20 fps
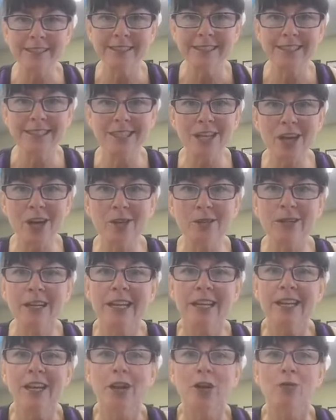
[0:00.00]
So
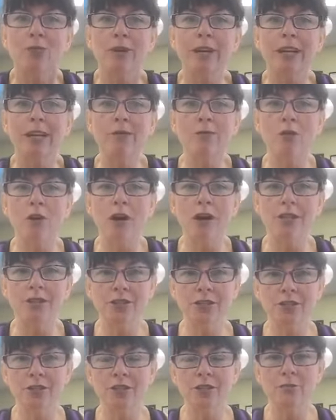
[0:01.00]
we want
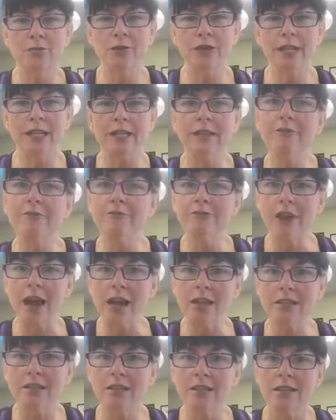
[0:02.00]
you to bring in a
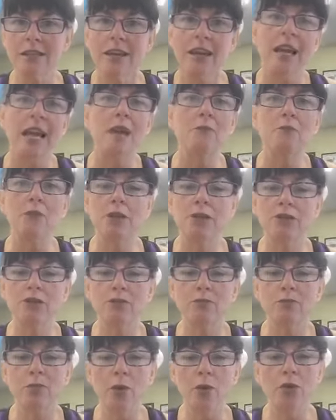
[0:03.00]
friend, and when you
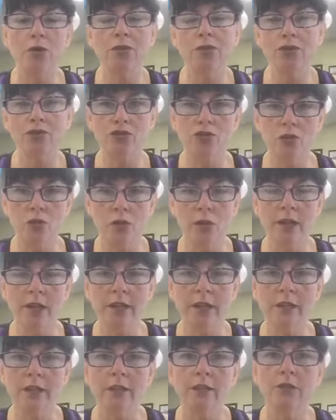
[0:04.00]
both
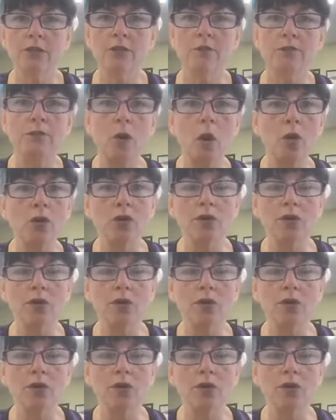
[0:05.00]
join, you'll both